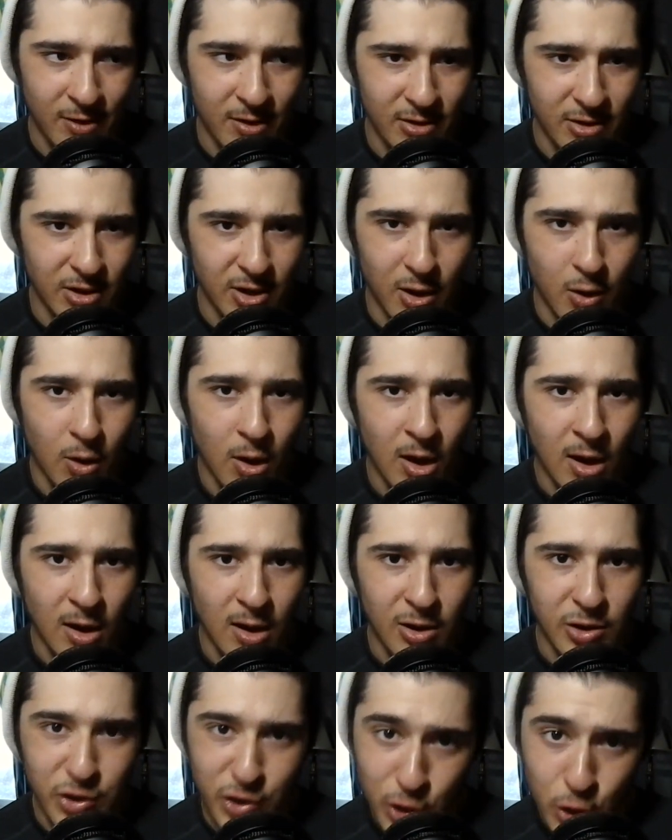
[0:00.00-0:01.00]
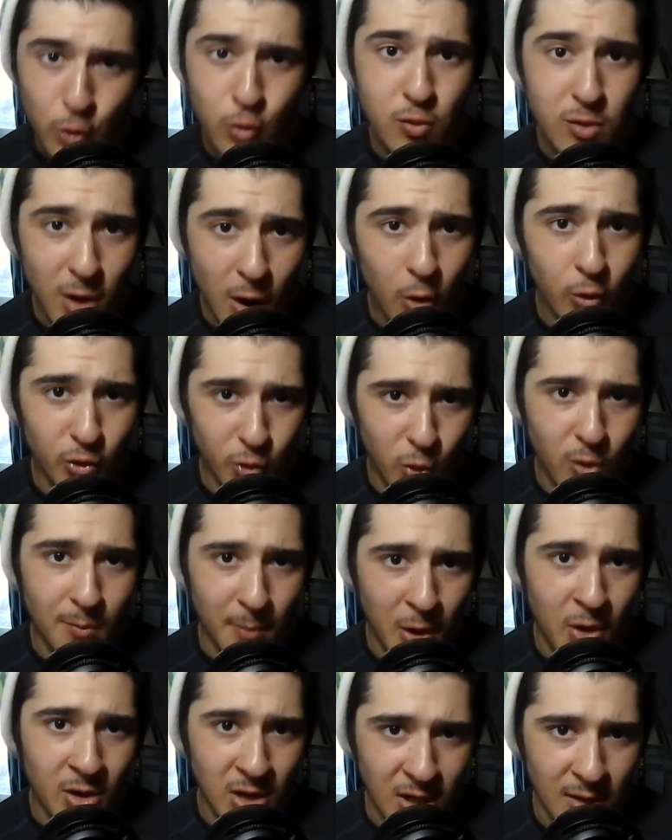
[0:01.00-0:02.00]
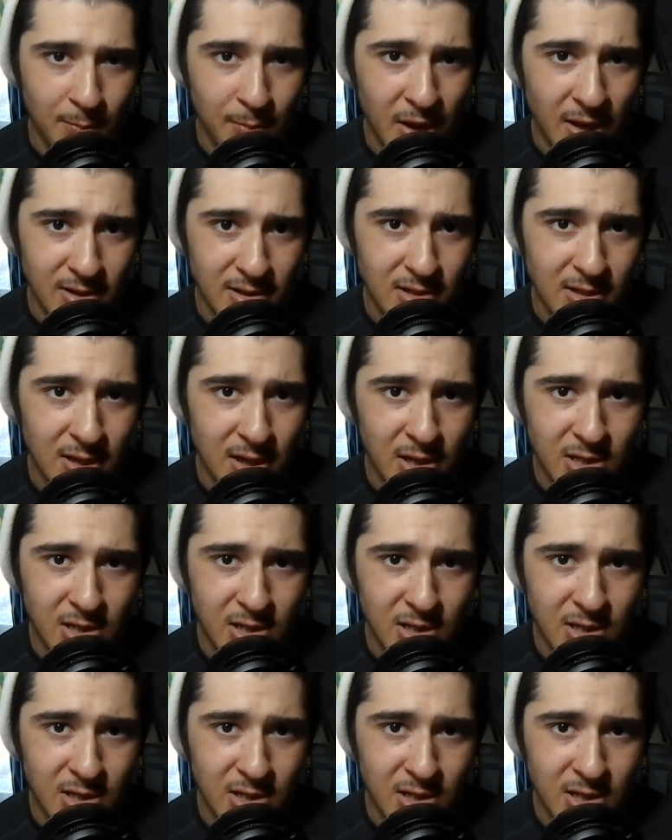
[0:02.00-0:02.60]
You know, you know your market the best.